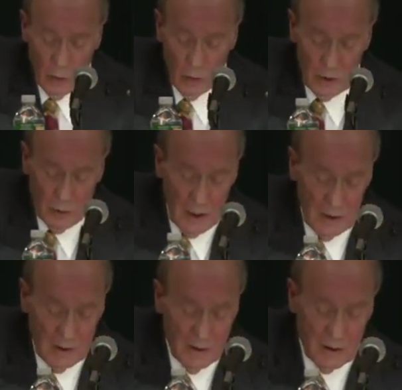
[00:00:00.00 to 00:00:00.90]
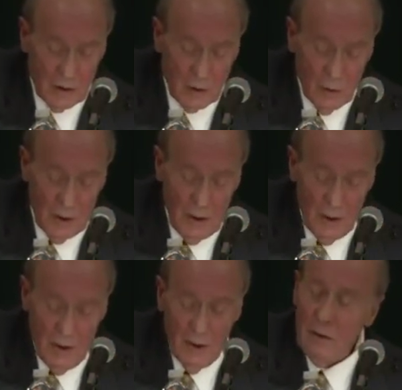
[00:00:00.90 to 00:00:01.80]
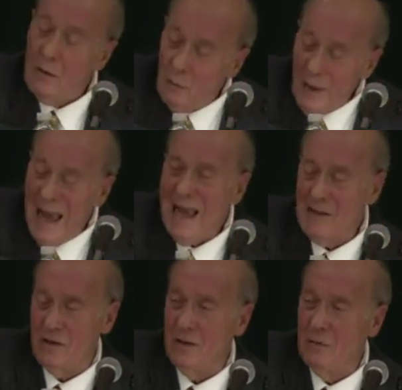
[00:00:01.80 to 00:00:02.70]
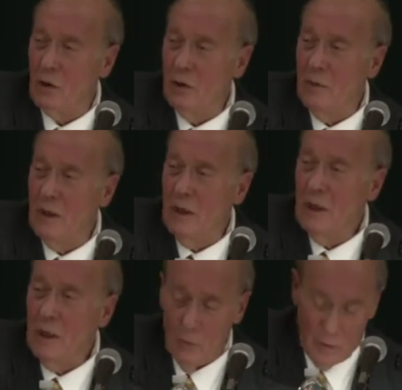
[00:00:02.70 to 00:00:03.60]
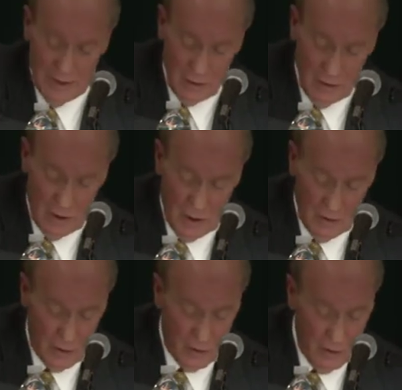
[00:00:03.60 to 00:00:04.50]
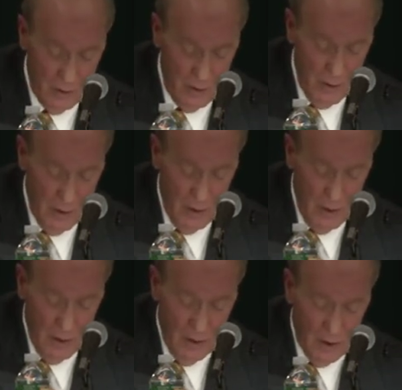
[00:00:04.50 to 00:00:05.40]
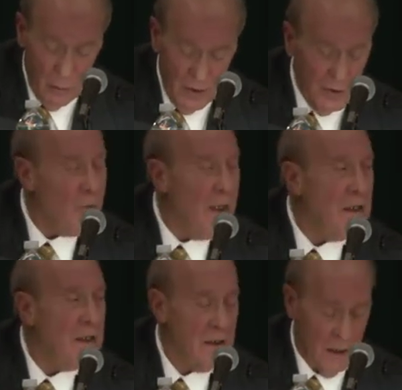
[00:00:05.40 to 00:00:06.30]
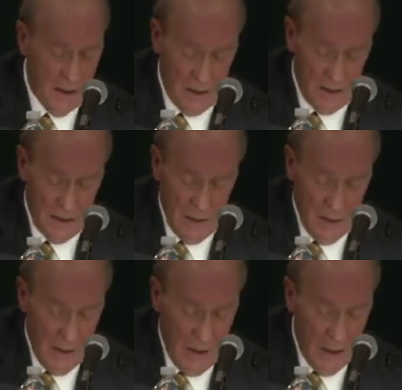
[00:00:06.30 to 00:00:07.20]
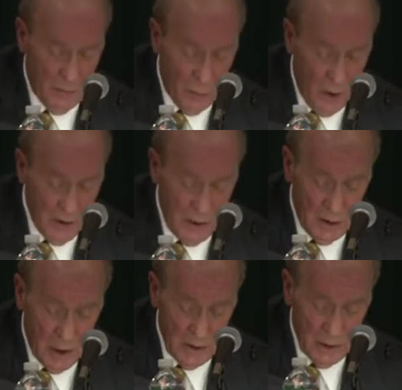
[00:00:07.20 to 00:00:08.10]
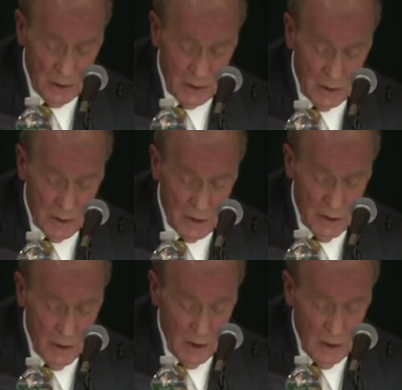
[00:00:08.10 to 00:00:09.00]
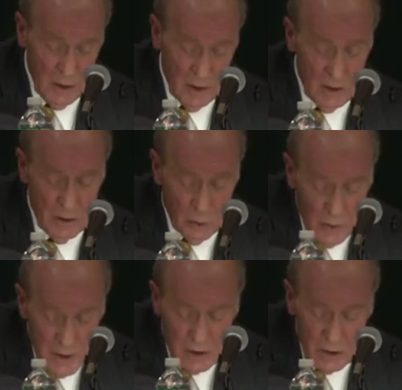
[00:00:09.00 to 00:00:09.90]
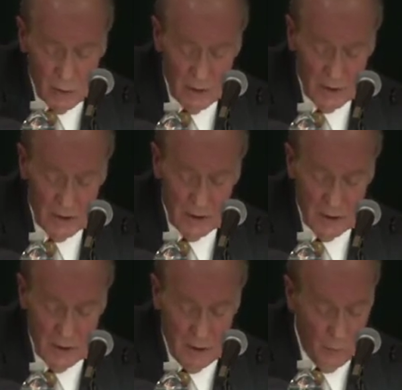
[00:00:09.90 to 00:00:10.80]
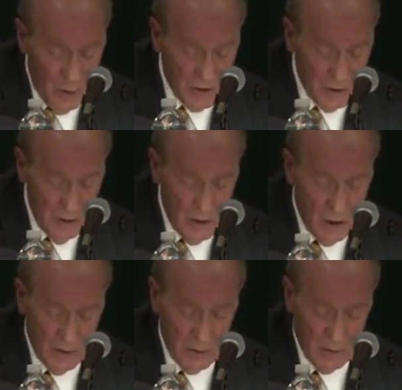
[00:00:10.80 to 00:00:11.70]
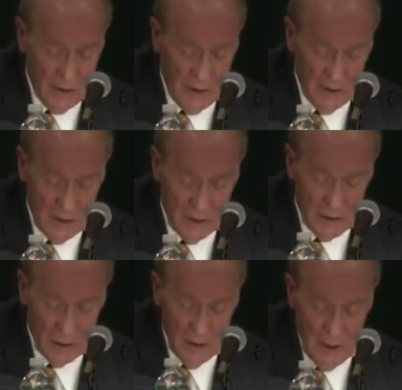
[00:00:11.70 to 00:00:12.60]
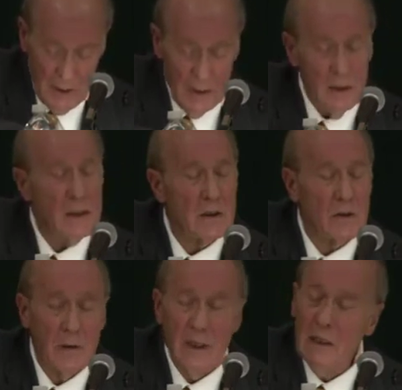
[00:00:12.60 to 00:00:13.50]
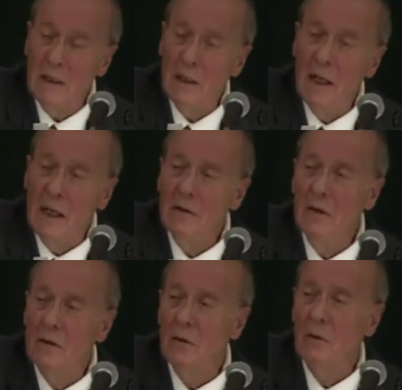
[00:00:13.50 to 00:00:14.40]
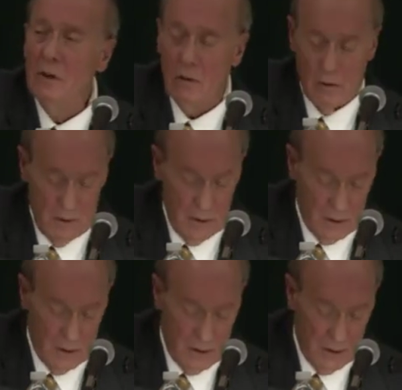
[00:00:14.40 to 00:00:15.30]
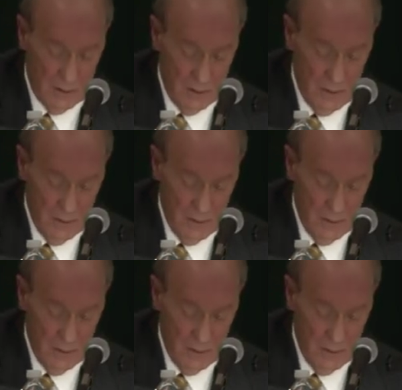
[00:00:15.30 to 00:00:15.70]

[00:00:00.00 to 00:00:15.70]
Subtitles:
were trying to destroy the past of Germany and Western culture, that with the Renaissance had brought to consciousness the twin sources of Western cultural heritage in its Greek and Jewish origins.